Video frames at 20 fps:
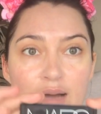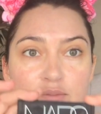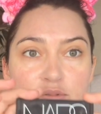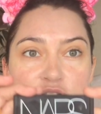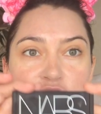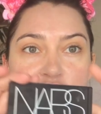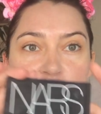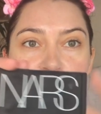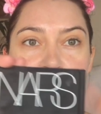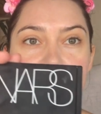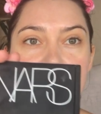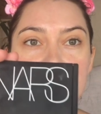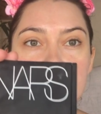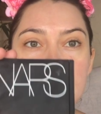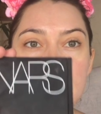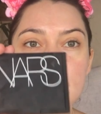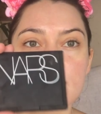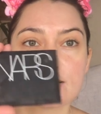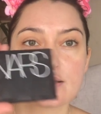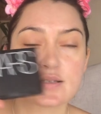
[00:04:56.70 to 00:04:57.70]
I'm just using
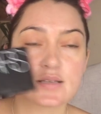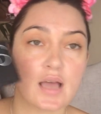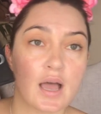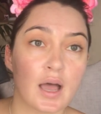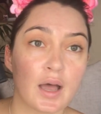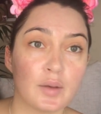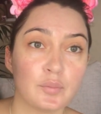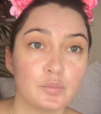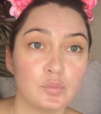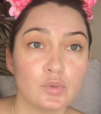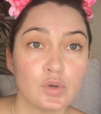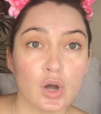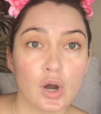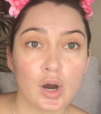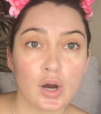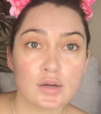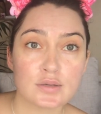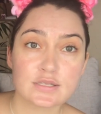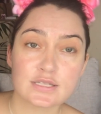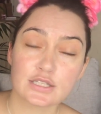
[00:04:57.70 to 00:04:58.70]
this
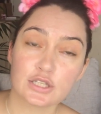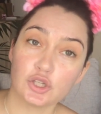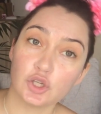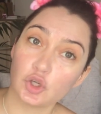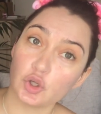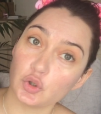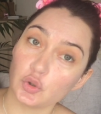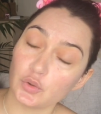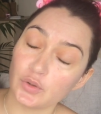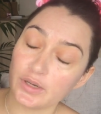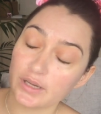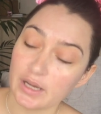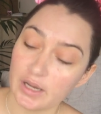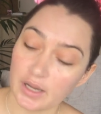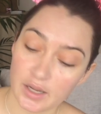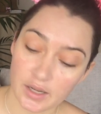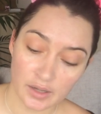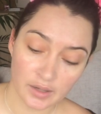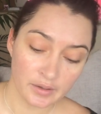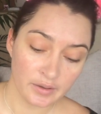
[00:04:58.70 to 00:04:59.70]
Nars
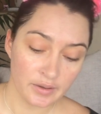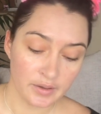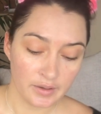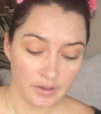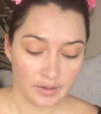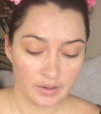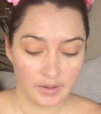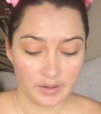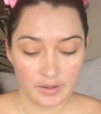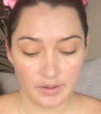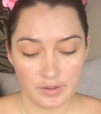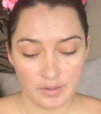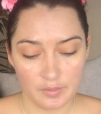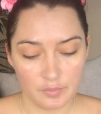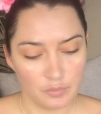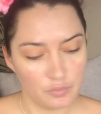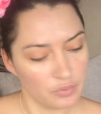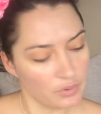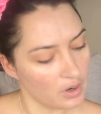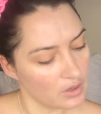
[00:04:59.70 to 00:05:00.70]
Laguna
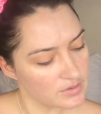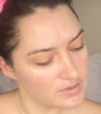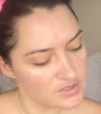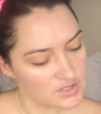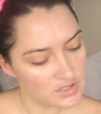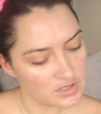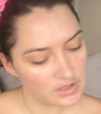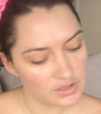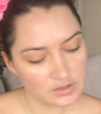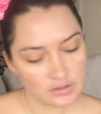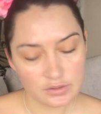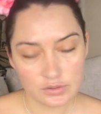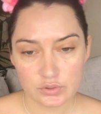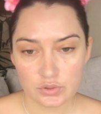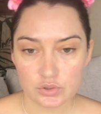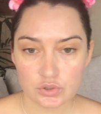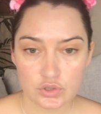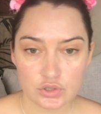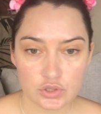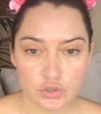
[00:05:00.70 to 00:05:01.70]
bronzer
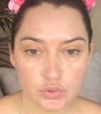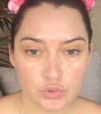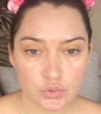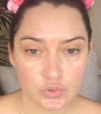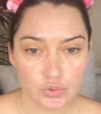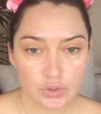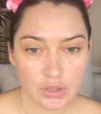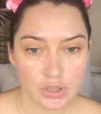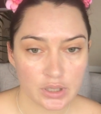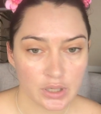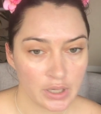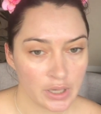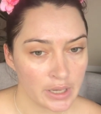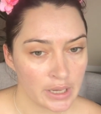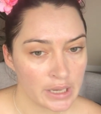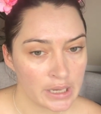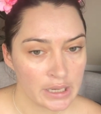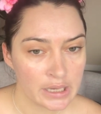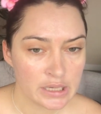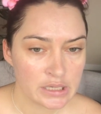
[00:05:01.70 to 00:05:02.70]
to
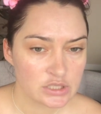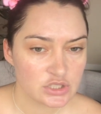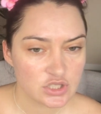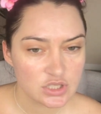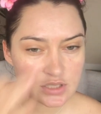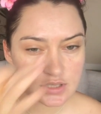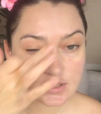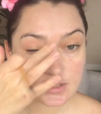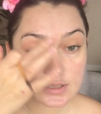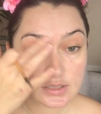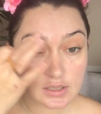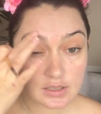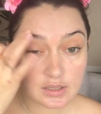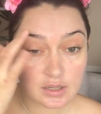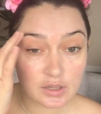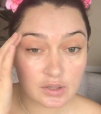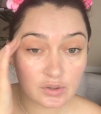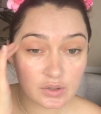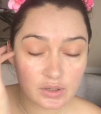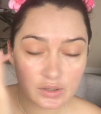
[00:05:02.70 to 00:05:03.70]
just, you
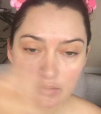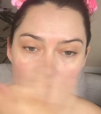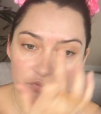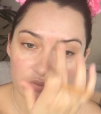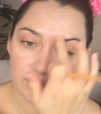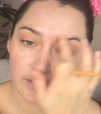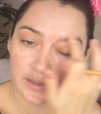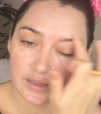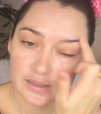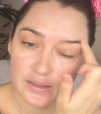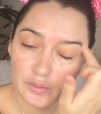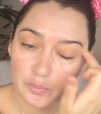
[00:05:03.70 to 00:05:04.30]
know, fill in